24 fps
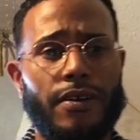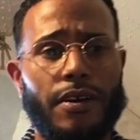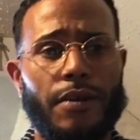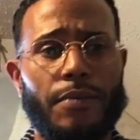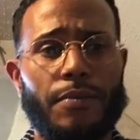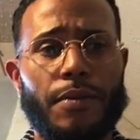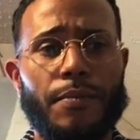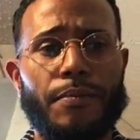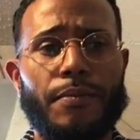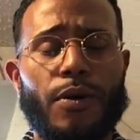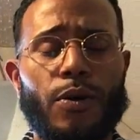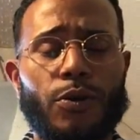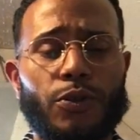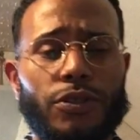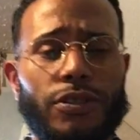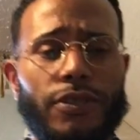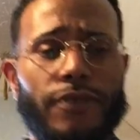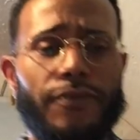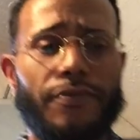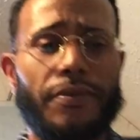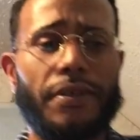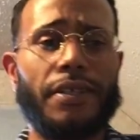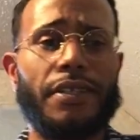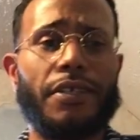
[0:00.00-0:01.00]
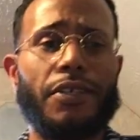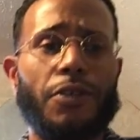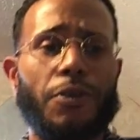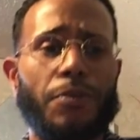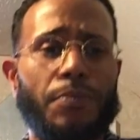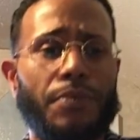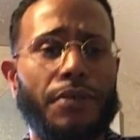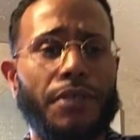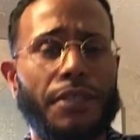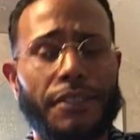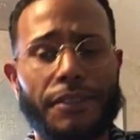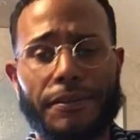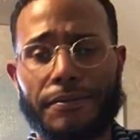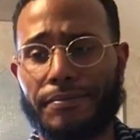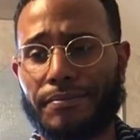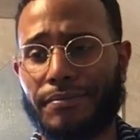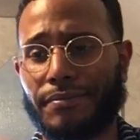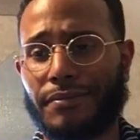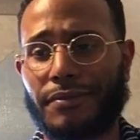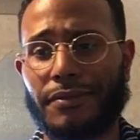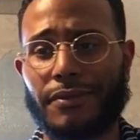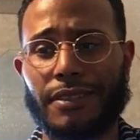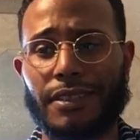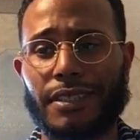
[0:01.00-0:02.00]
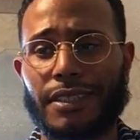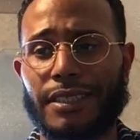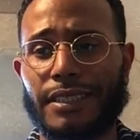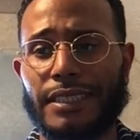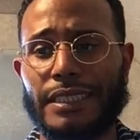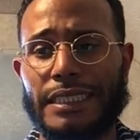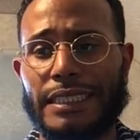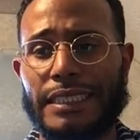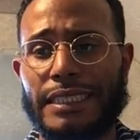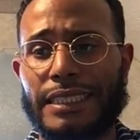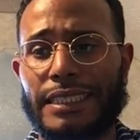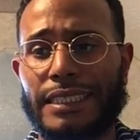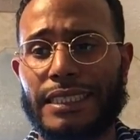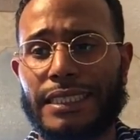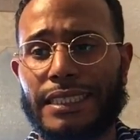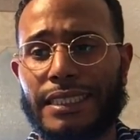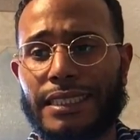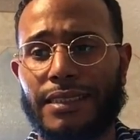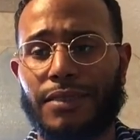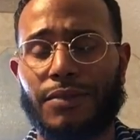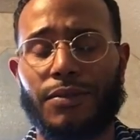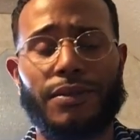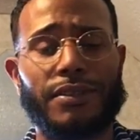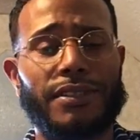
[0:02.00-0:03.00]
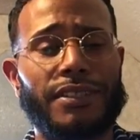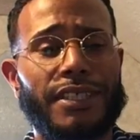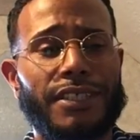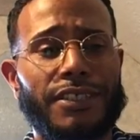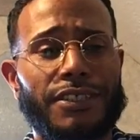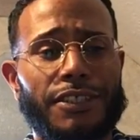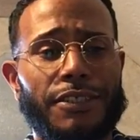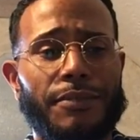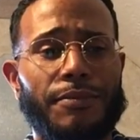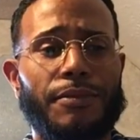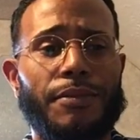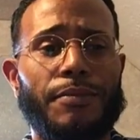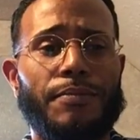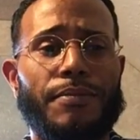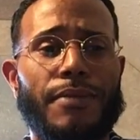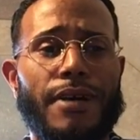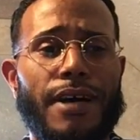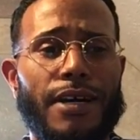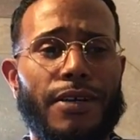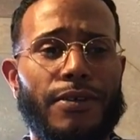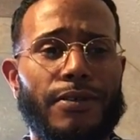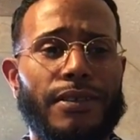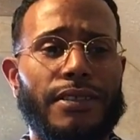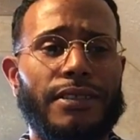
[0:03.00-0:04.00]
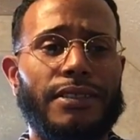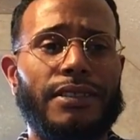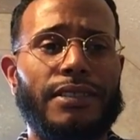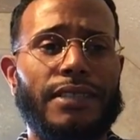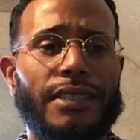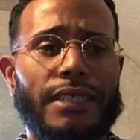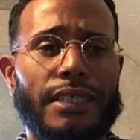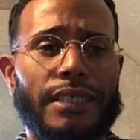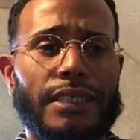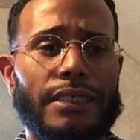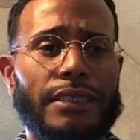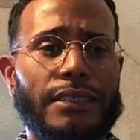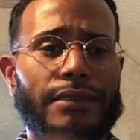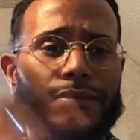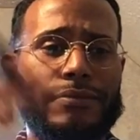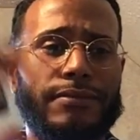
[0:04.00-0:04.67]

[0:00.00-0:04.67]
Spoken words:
mimosa video, but once I chipped the bottle, I said,